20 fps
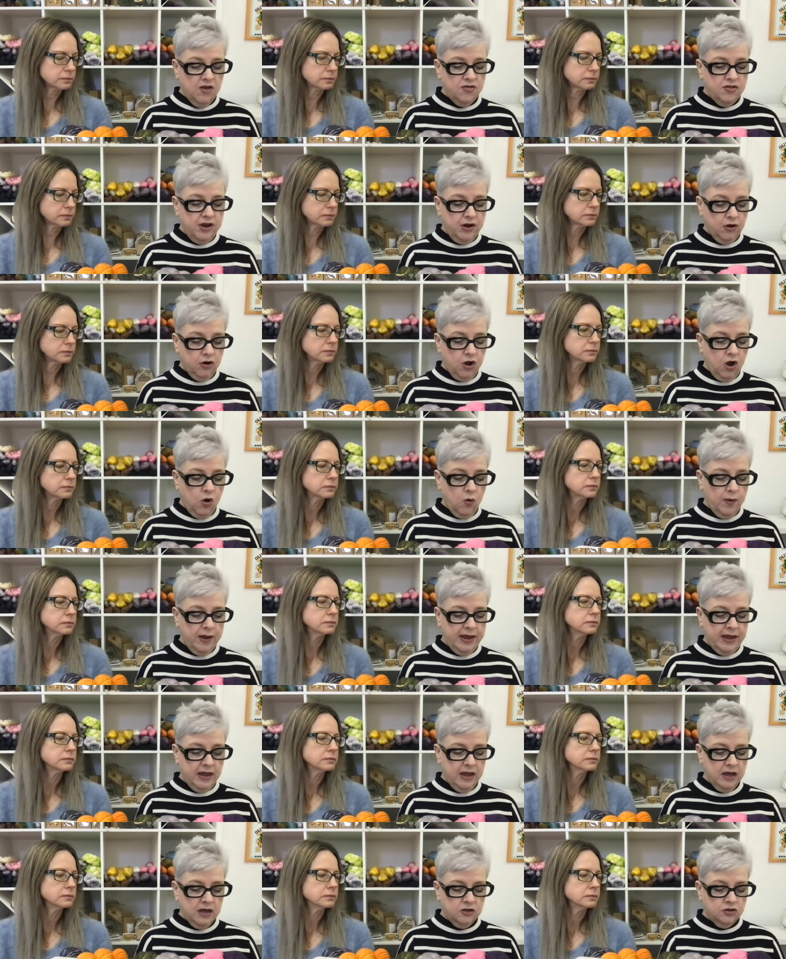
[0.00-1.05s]
Speaker 1: they're
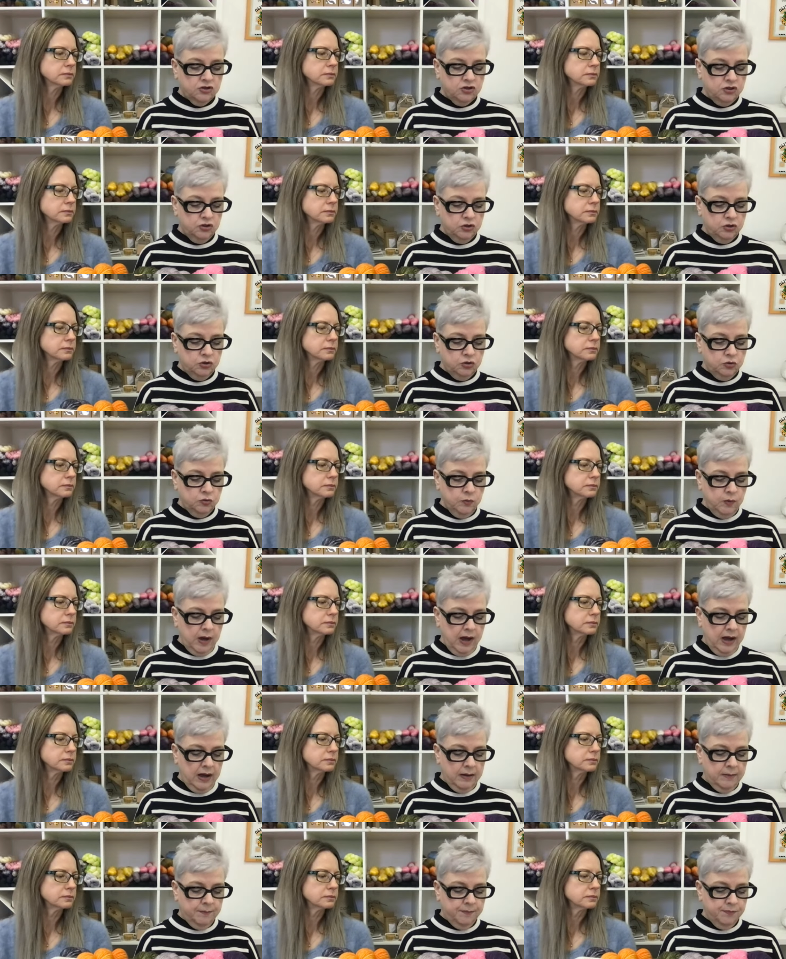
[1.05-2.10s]
going to
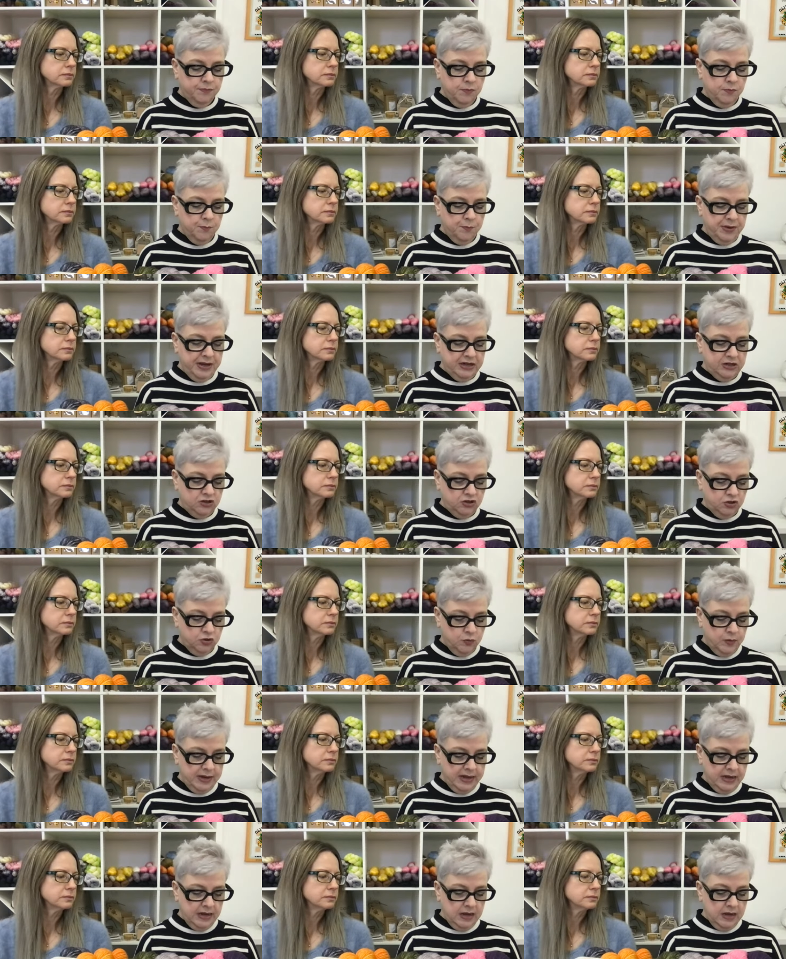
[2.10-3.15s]
um, be
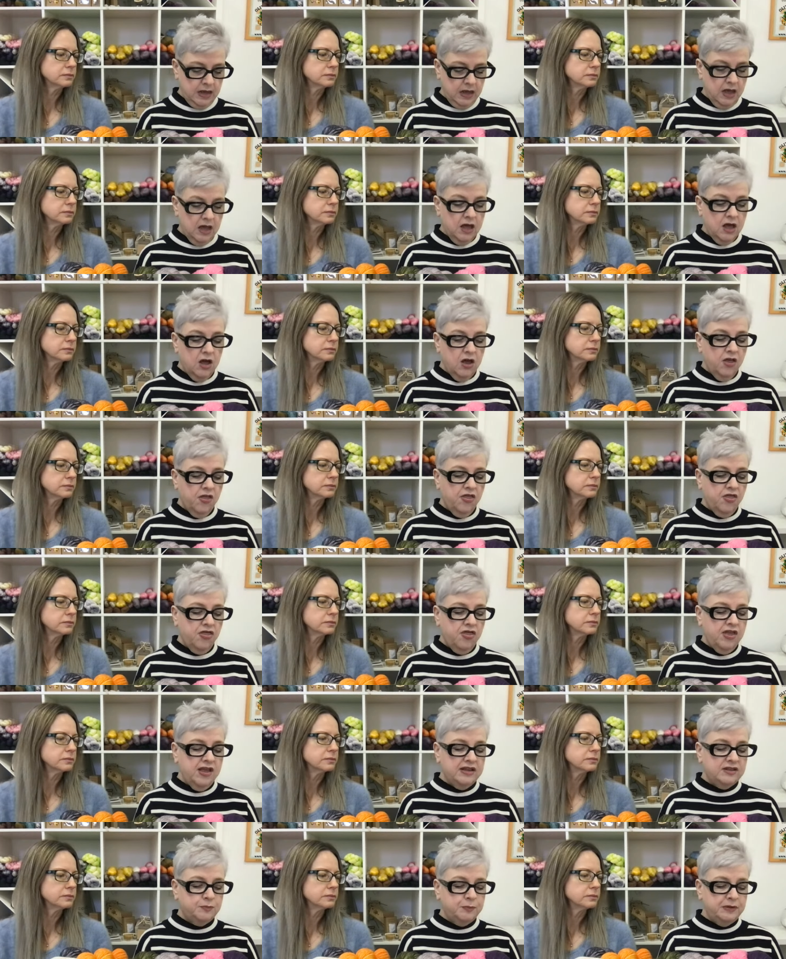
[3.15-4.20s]
doing
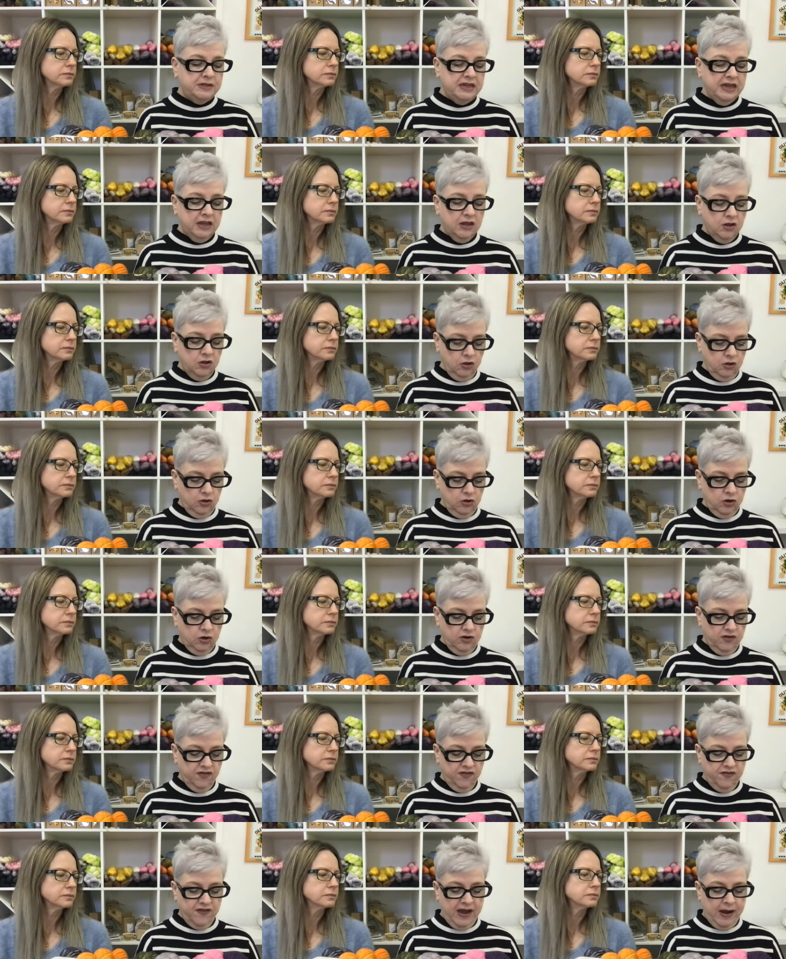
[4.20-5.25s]
this
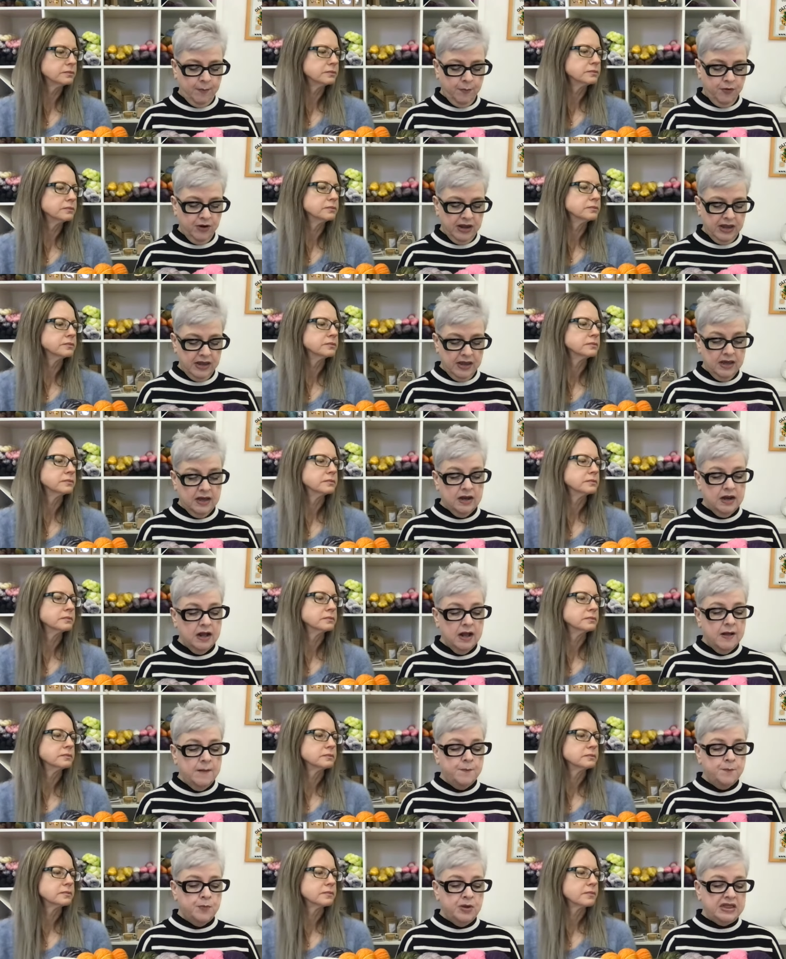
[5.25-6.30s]
particular fabric in,
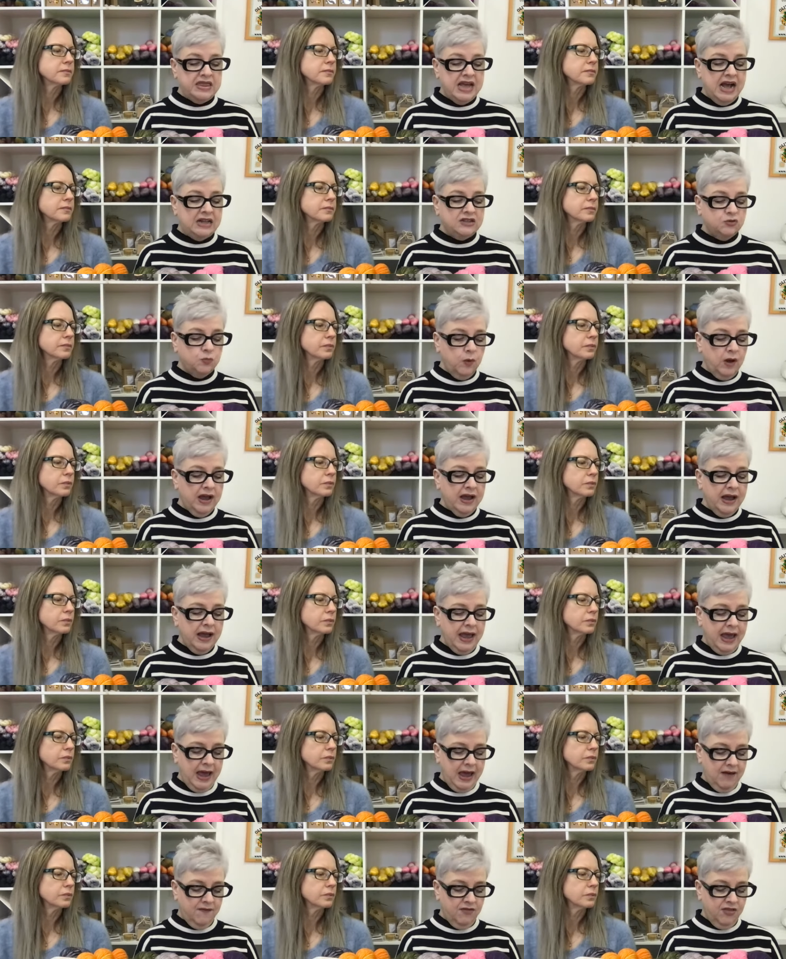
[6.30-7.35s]
but that's why I
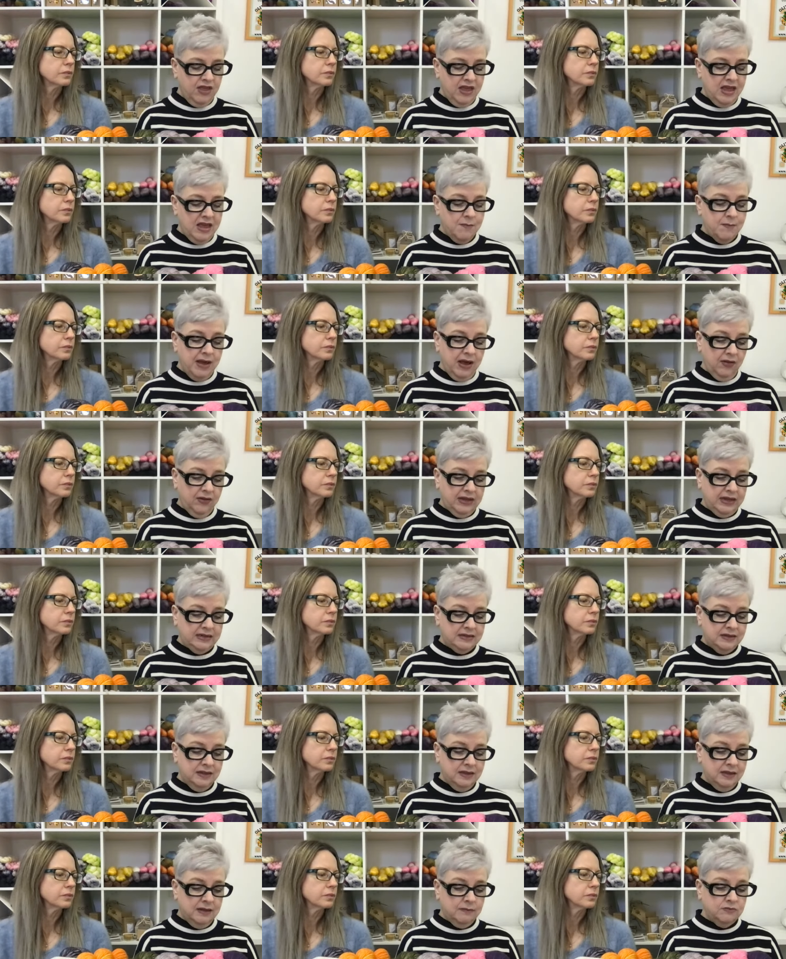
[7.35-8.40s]
have the email
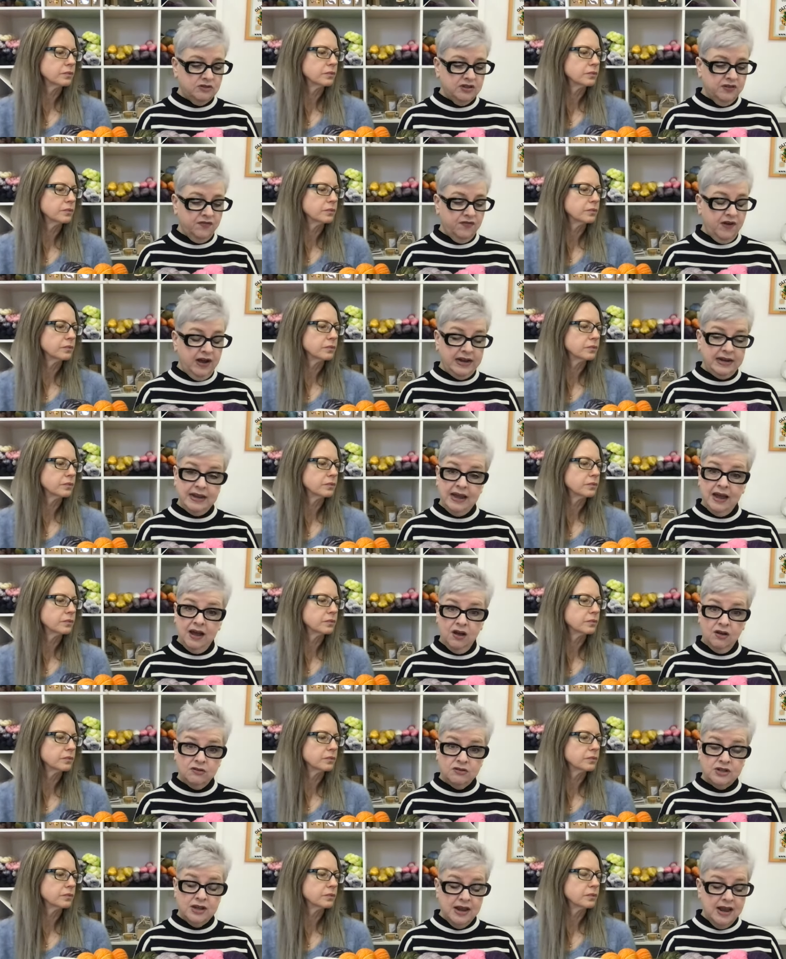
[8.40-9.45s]
into them to find
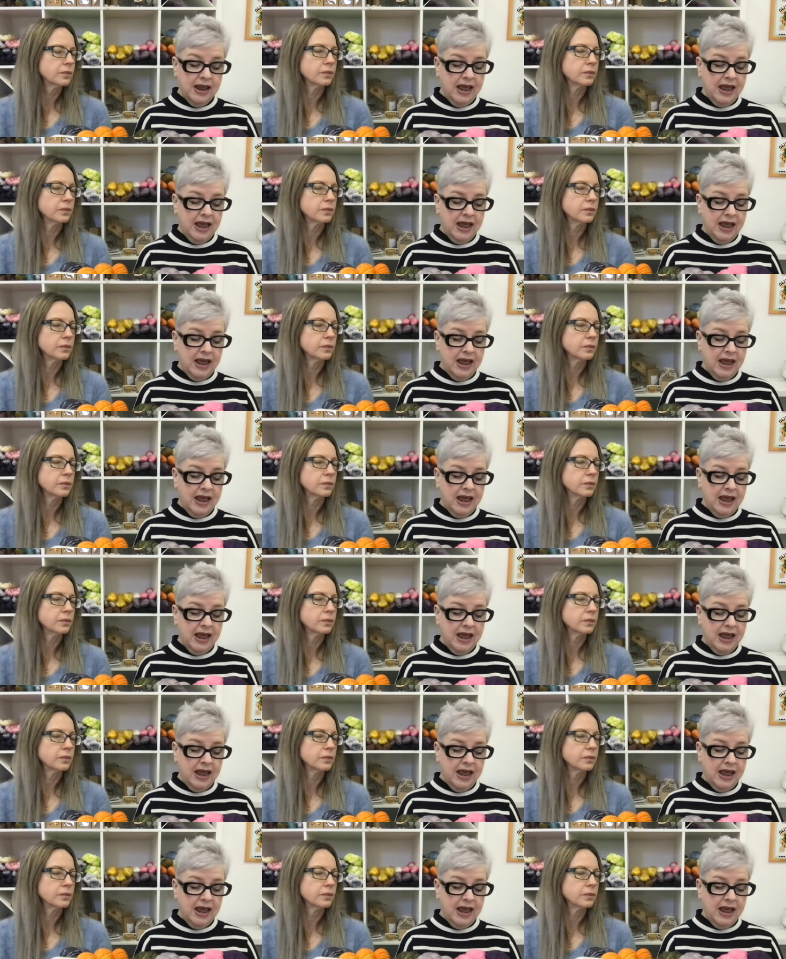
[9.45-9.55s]
out